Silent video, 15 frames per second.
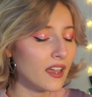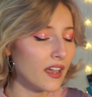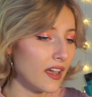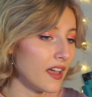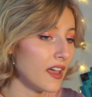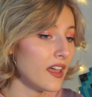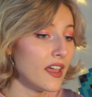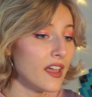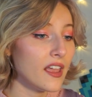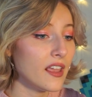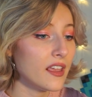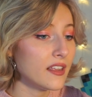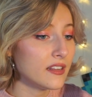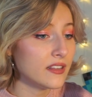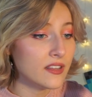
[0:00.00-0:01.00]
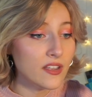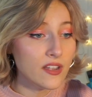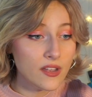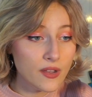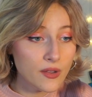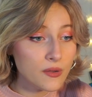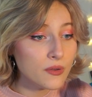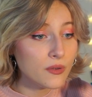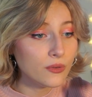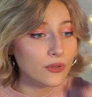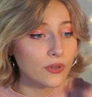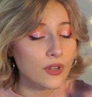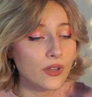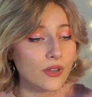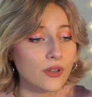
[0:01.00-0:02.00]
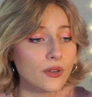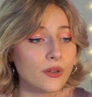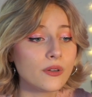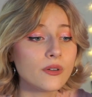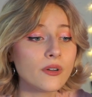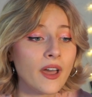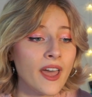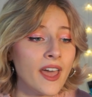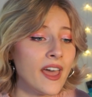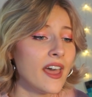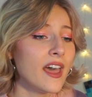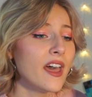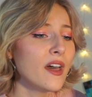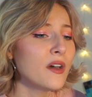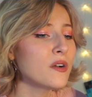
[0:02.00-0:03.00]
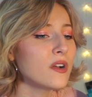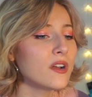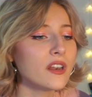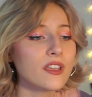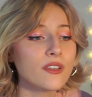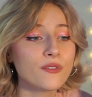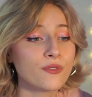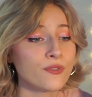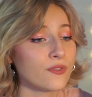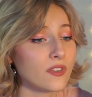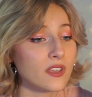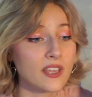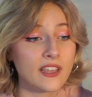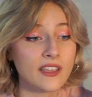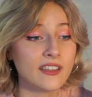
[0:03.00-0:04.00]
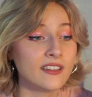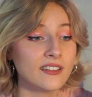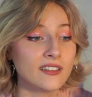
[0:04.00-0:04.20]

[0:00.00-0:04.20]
I don't know how to feel,